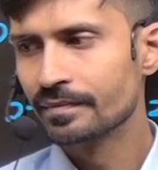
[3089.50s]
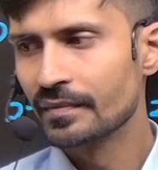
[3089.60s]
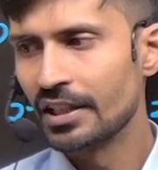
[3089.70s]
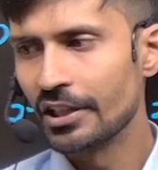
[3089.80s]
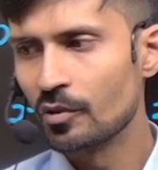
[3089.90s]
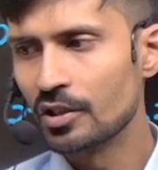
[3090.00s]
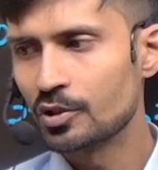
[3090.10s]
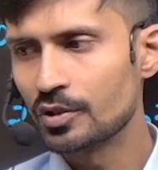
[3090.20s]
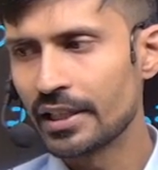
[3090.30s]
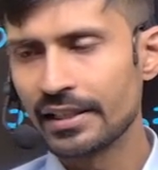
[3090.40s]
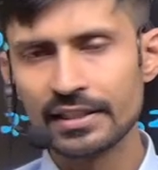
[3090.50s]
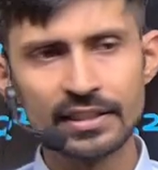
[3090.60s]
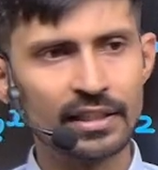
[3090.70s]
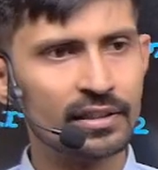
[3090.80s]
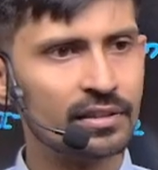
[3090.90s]
Equals to sign is there.
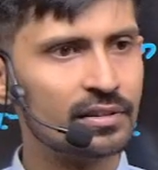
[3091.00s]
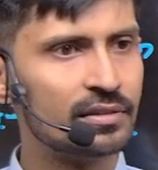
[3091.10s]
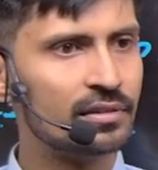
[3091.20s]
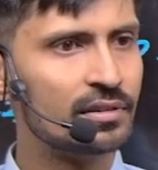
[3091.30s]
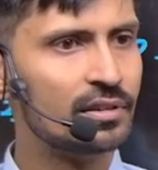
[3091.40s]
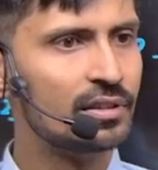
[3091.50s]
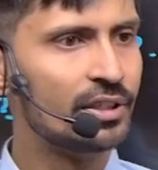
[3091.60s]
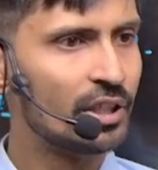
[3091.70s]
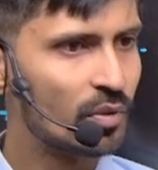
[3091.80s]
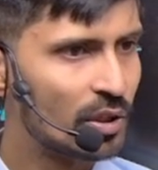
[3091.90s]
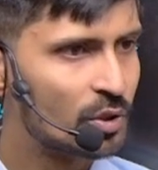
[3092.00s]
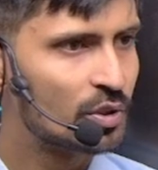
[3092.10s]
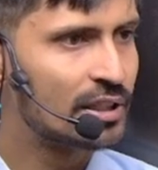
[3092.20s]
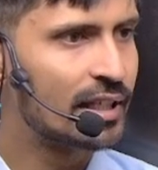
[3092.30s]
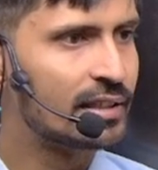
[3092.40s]
Equals to
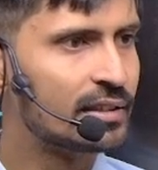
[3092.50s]
sign.